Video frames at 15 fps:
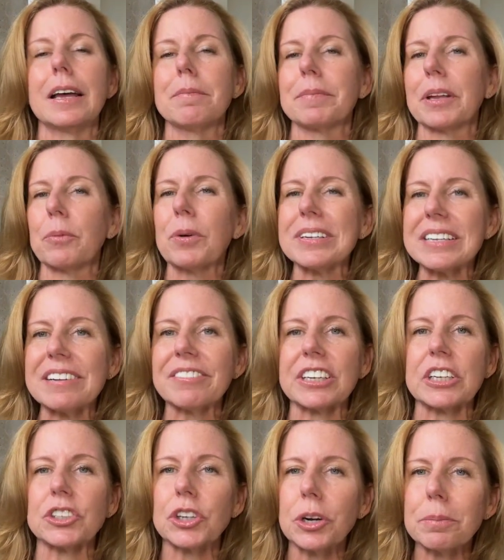There wasn't even
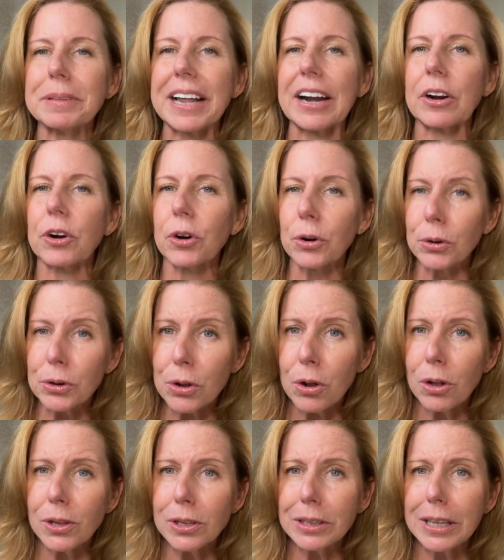a term that I heard a
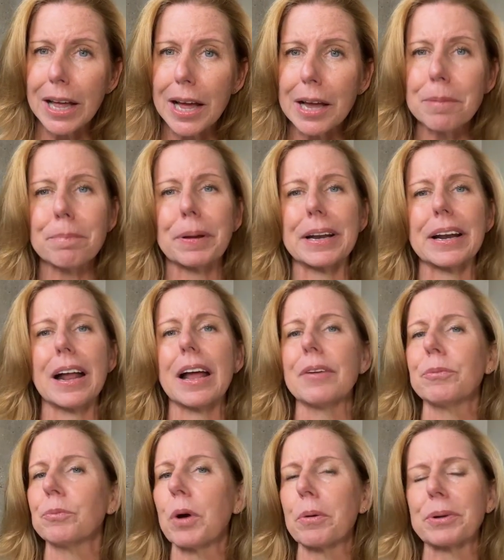whole lot, but
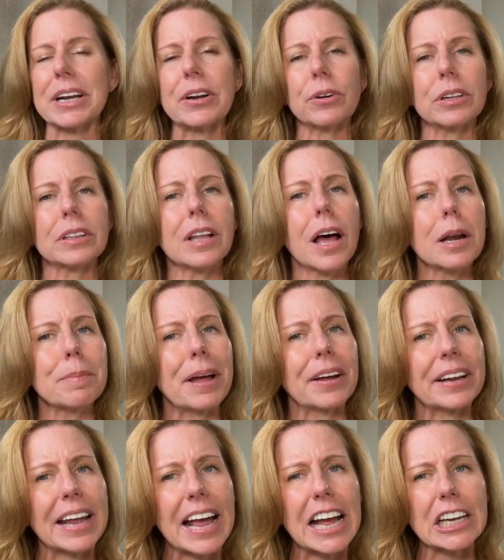I would hear a lot
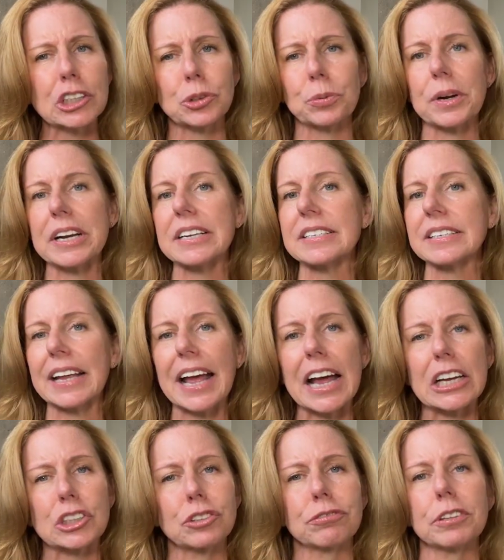about cash rates,
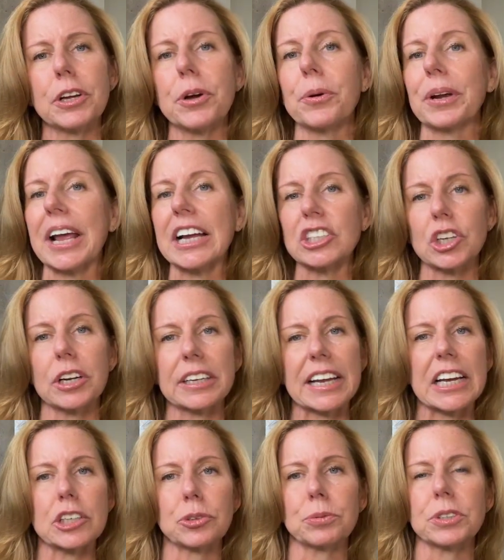cash flow, cash on
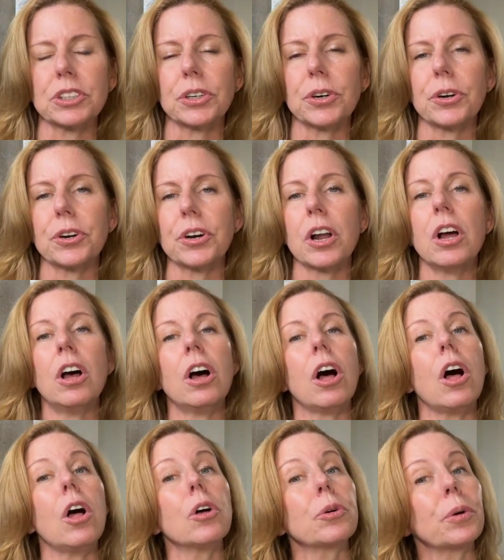cash return,
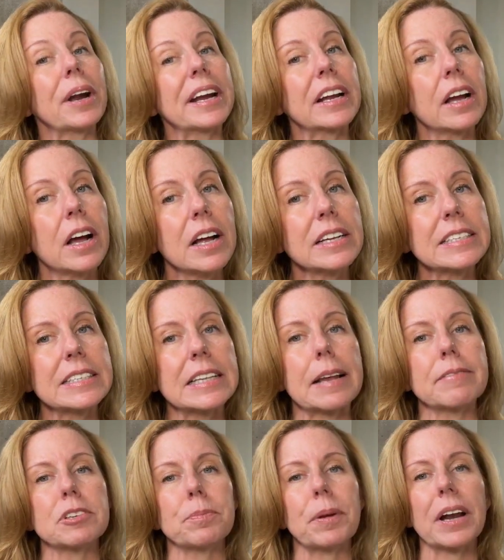all great
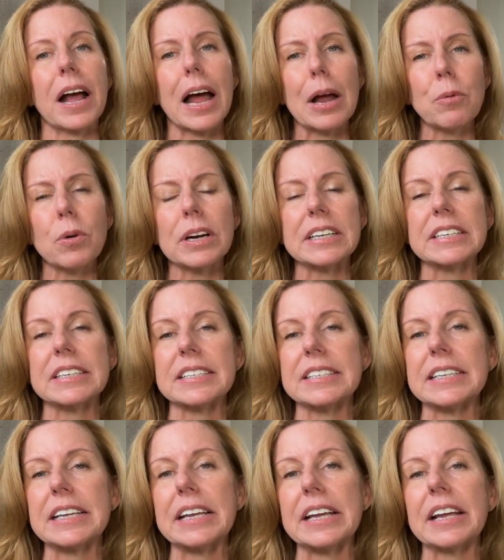concepts. But I wanted to
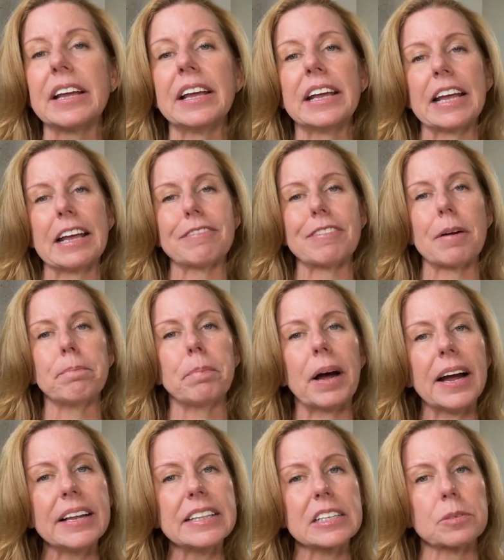see if I
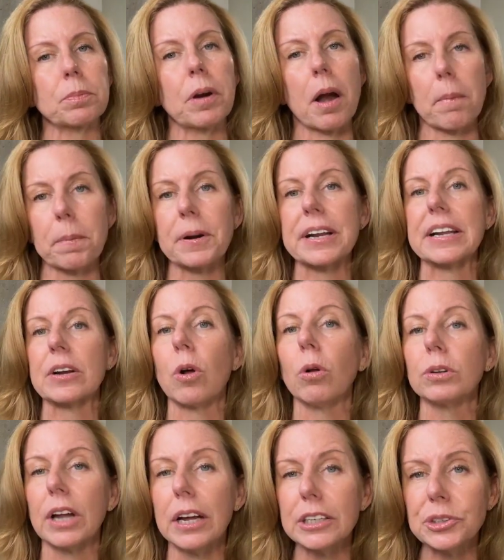buy this property and
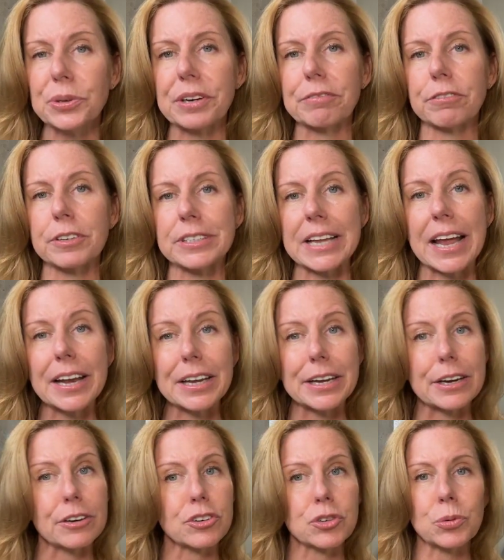hold on to it for 10
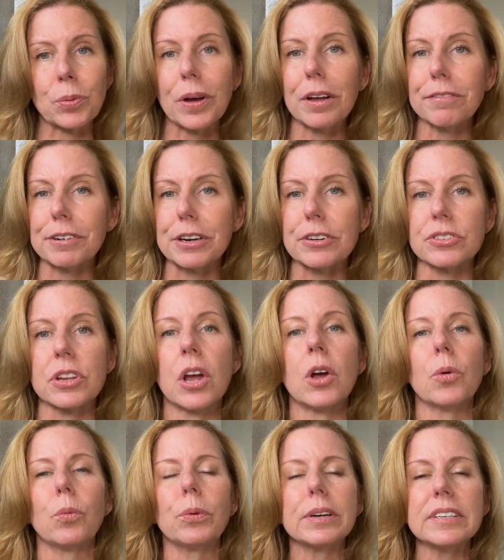years, 12 years,
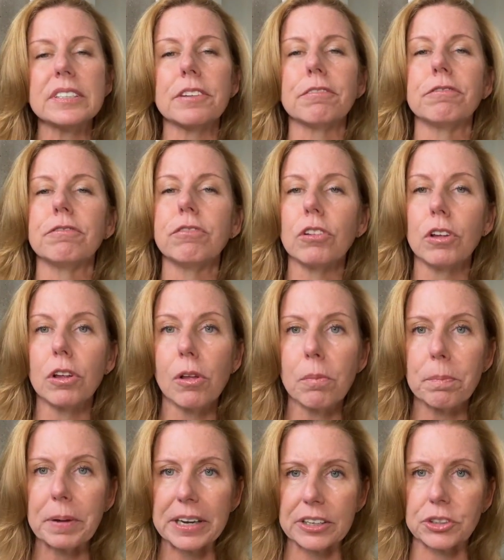what does the full
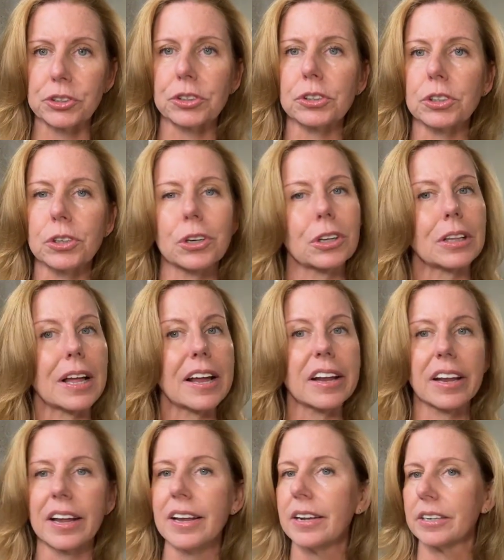picture look
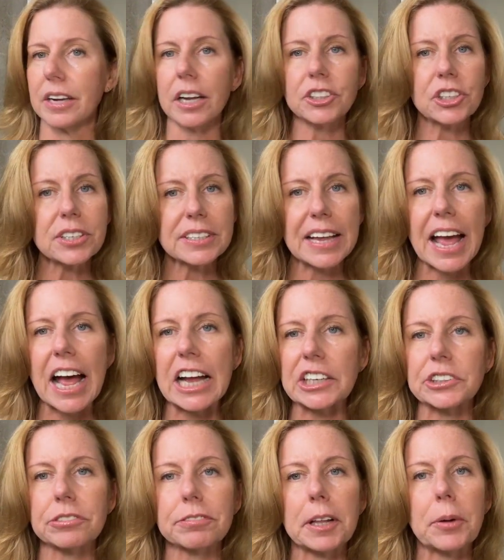like? Not just
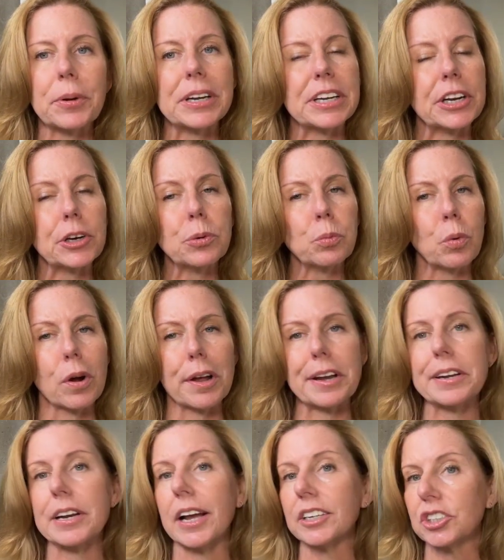cash flow in year
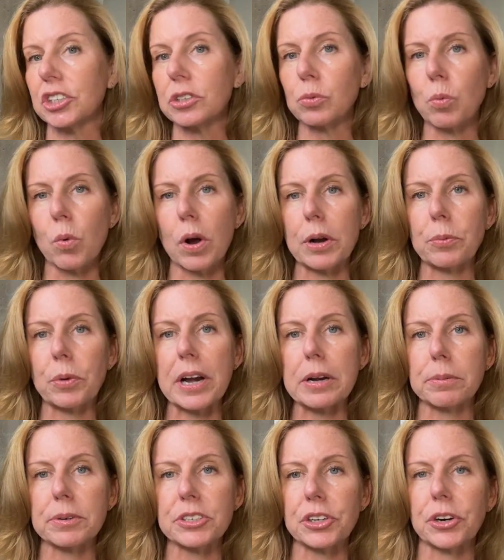one, not just one
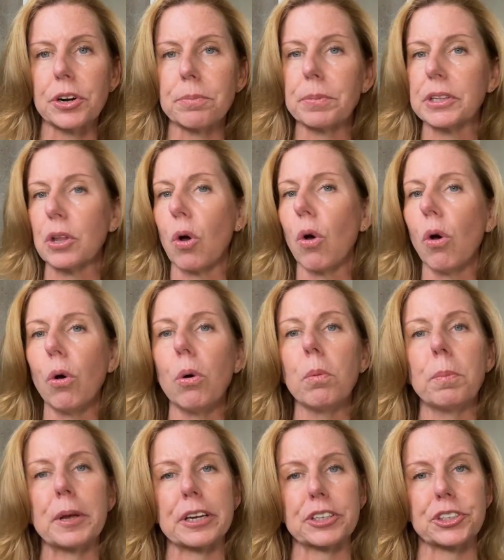rate of return, but the
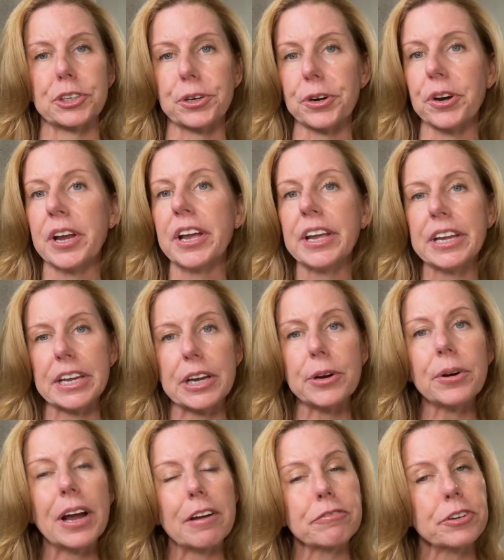whole picture,
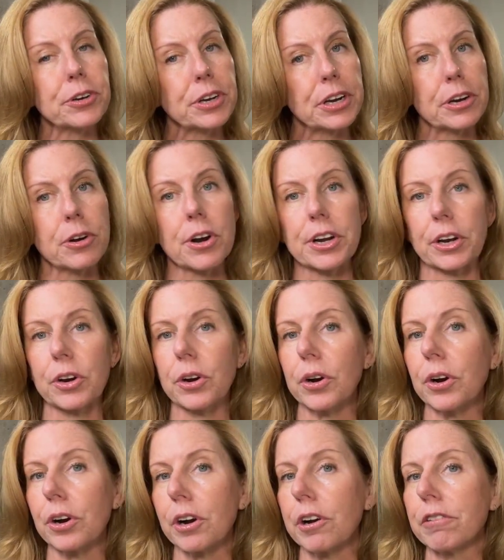year after year on a
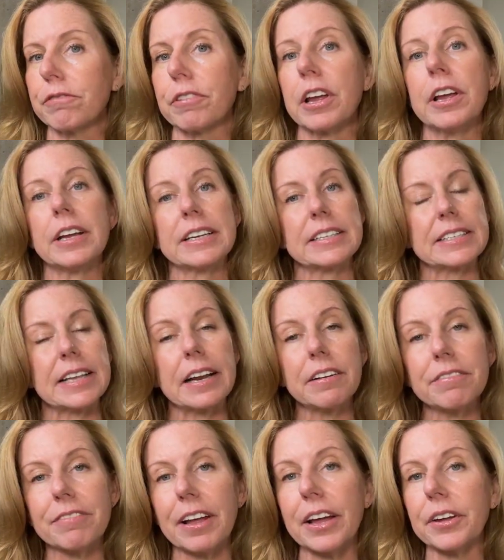curve, set
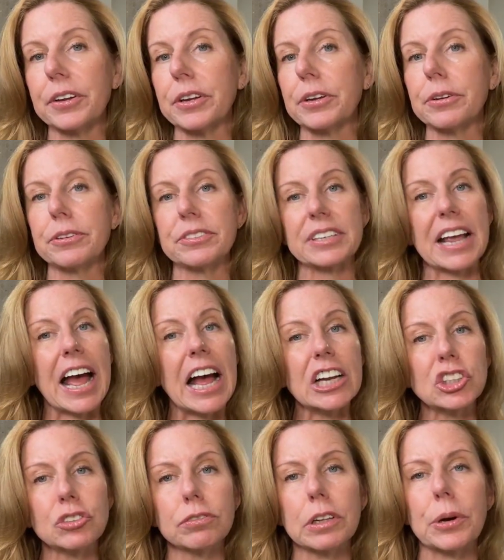of values,
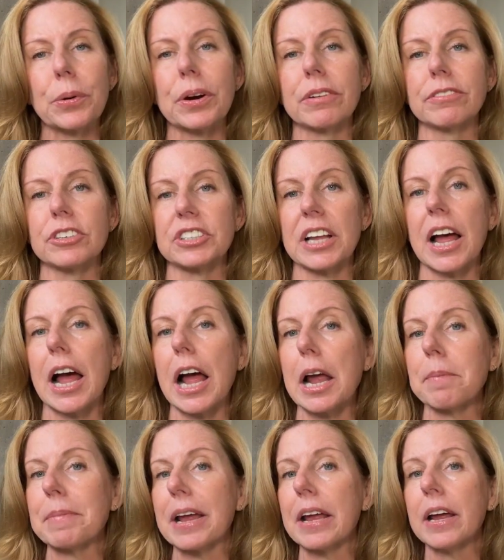cash flow over
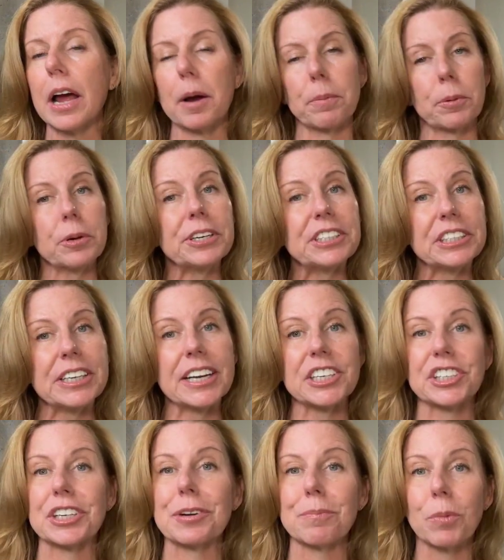time,
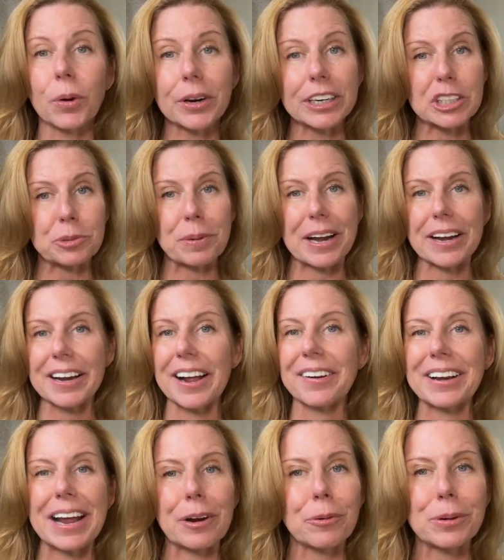appreciation, mortgage pay
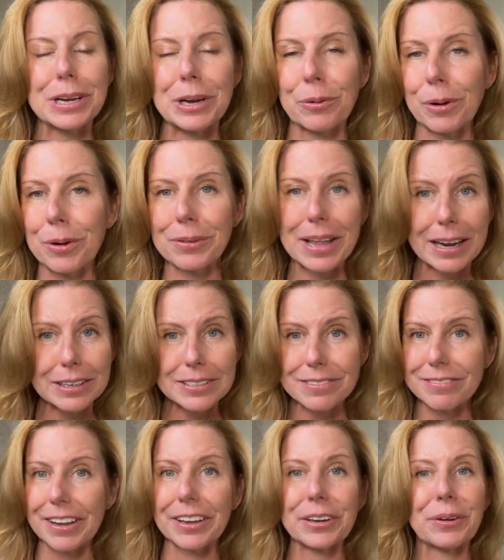down, equity growth,
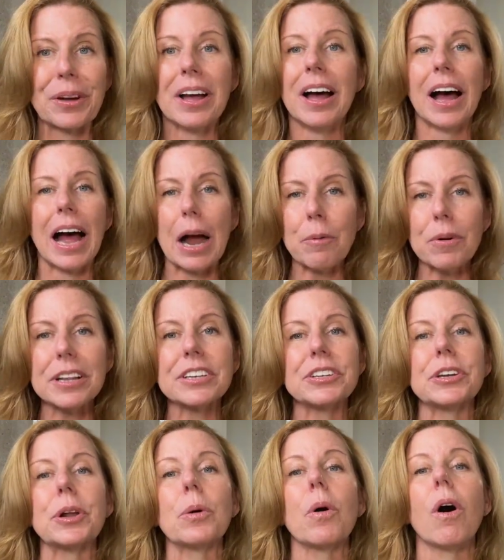exit value. I wanted
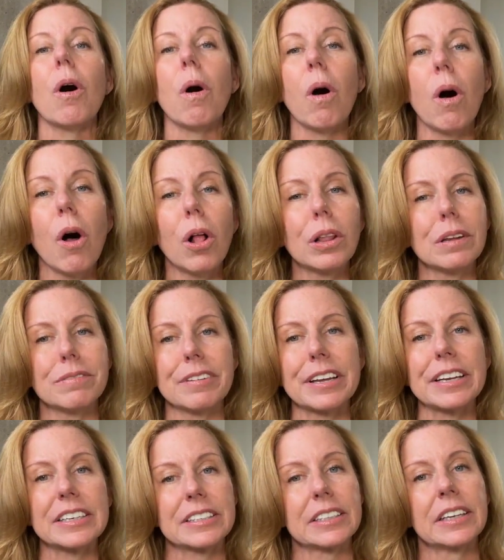to know all of
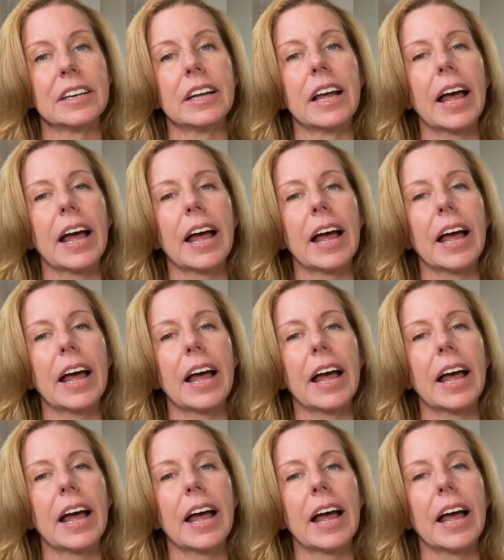it.